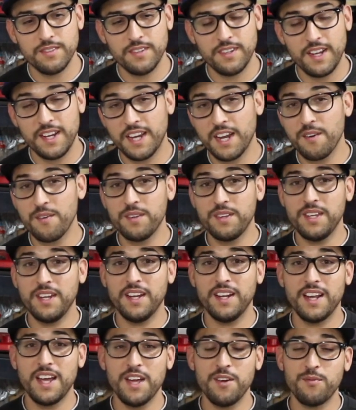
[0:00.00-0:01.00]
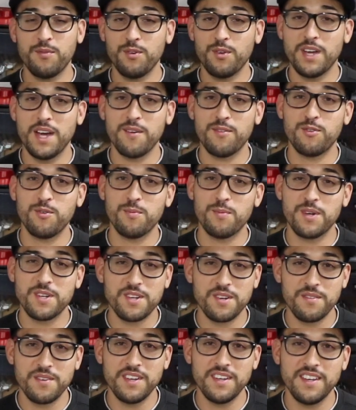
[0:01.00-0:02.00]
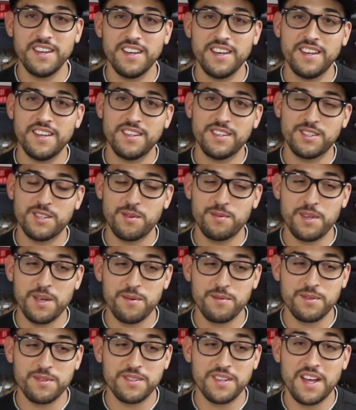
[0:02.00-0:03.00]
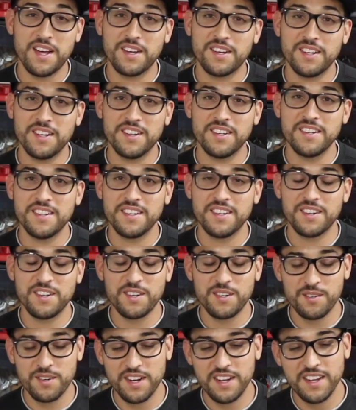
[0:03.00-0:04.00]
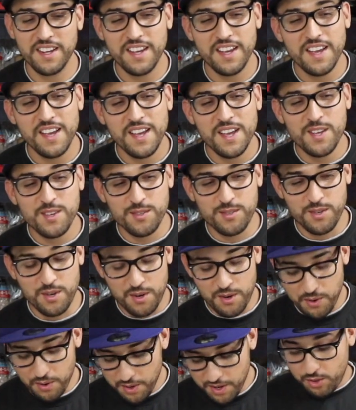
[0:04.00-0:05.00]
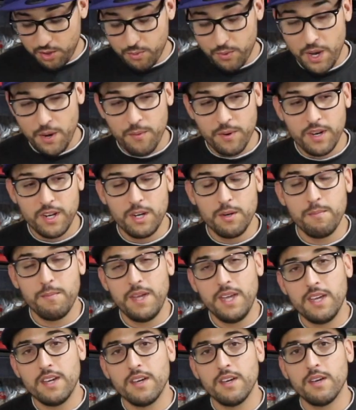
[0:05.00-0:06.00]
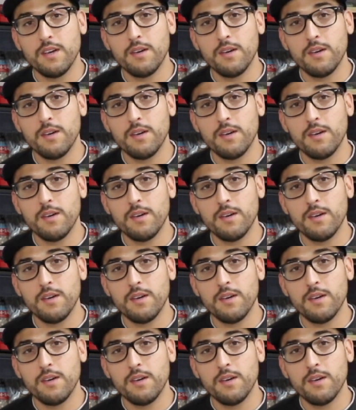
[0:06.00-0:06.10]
like everything in life, when you have too much of it, sometimes it's not good, right? So the way we're gonna make